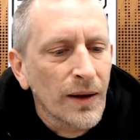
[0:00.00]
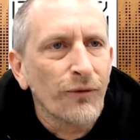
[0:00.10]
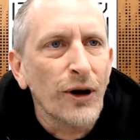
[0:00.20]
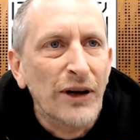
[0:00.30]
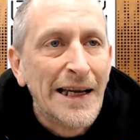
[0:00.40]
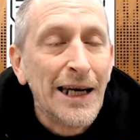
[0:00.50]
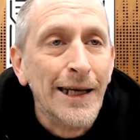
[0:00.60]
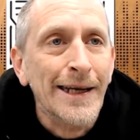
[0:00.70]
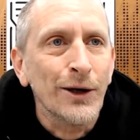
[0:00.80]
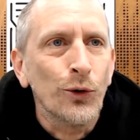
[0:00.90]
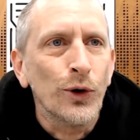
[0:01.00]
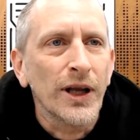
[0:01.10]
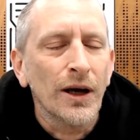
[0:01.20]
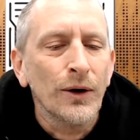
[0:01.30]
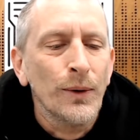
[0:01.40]
very clean
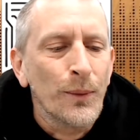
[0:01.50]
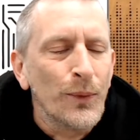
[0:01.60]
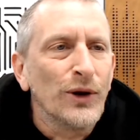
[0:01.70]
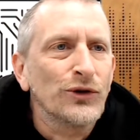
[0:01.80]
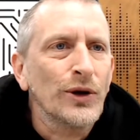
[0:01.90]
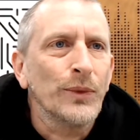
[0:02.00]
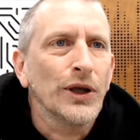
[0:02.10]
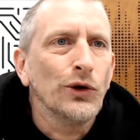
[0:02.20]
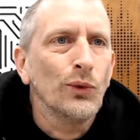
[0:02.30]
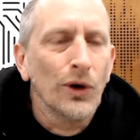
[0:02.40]
audio. Something you